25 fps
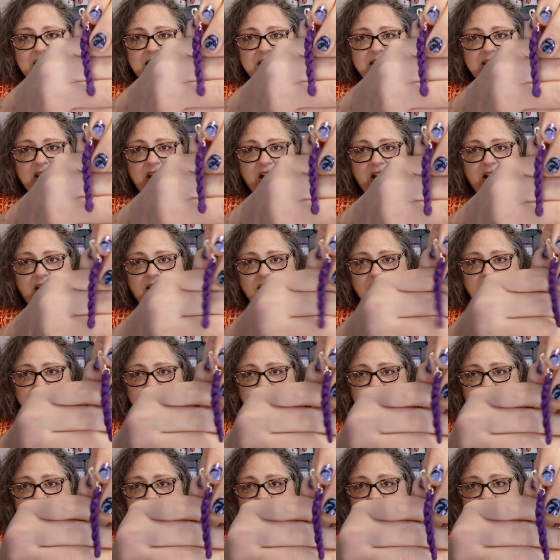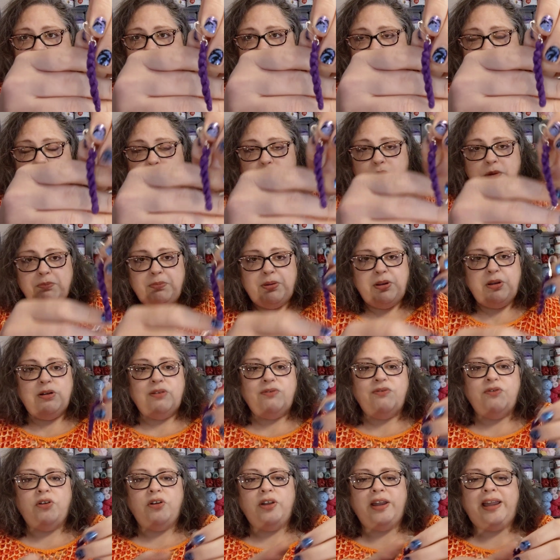these, y'all, and they're
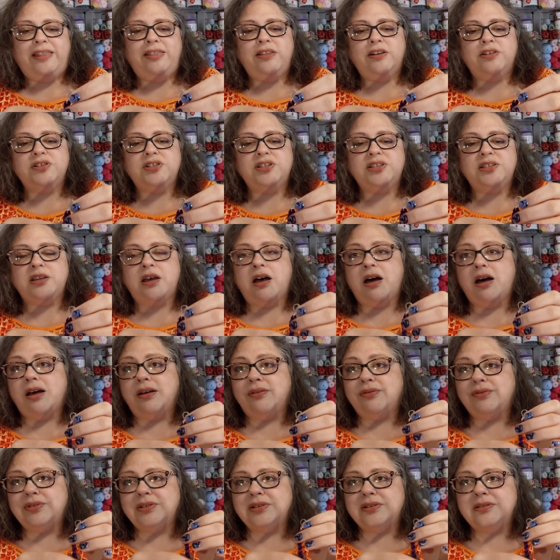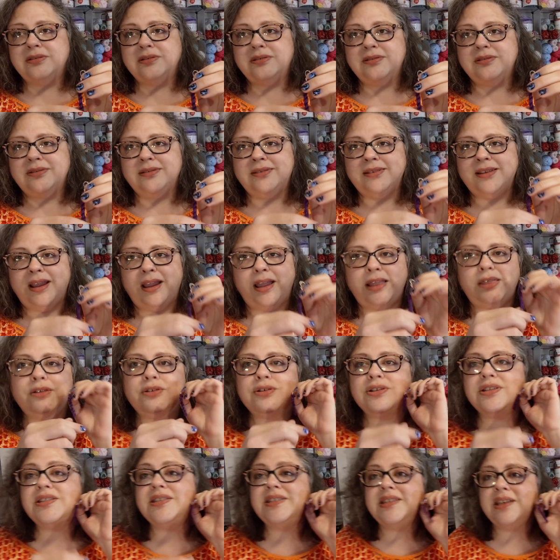beautiful, and they're soft, and
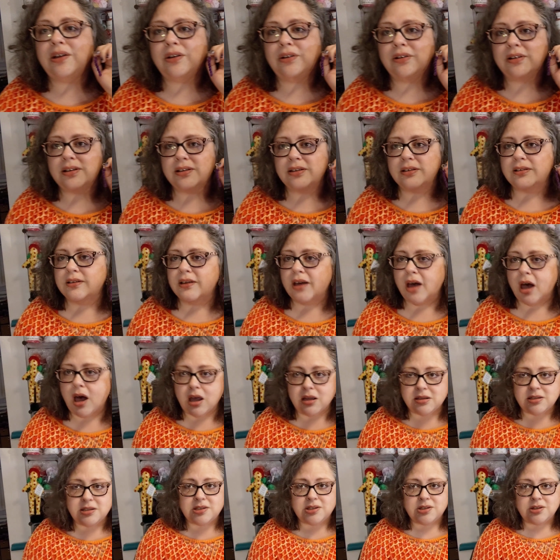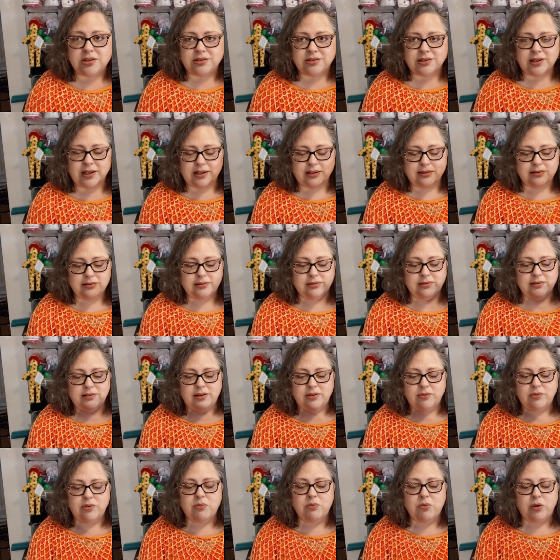they're silk on sterling.
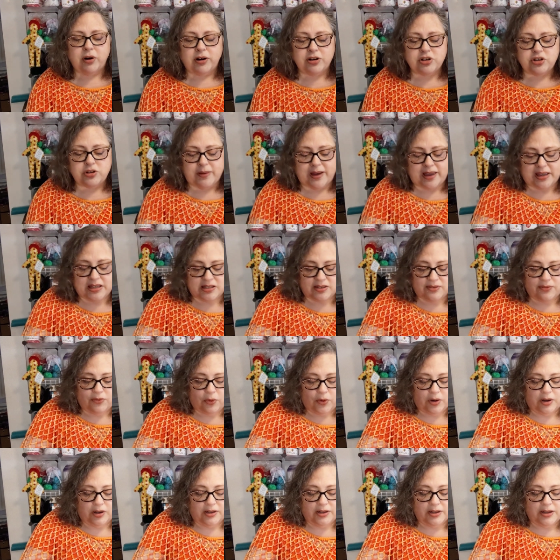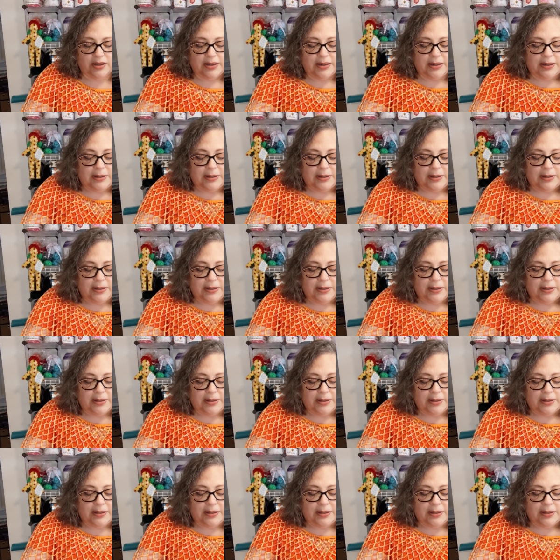What more could you ask for?